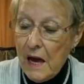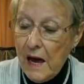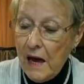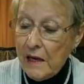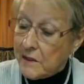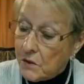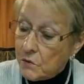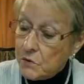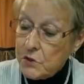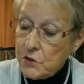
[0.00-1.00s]
I
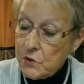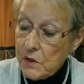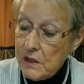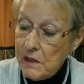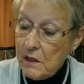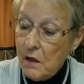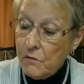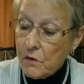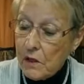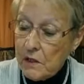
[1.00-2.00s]
anointed you king
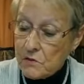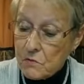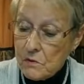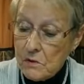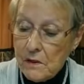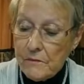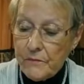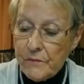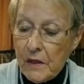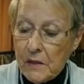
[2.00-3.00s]
over Israel.
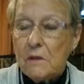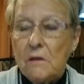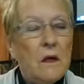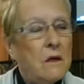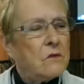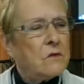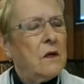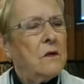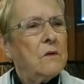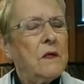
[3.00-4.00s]
Now, here's
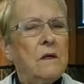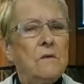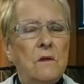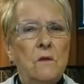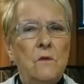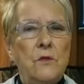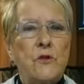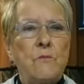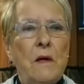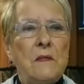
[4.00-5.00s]
here again, the Lord
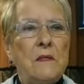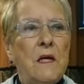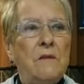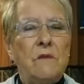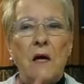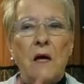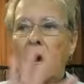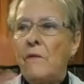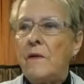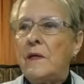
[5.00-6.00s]
has reminded David
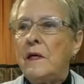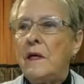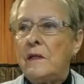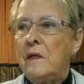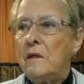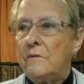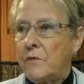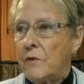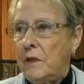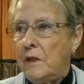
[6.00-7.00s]
all that he had done
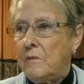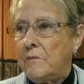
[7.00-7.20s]
for him.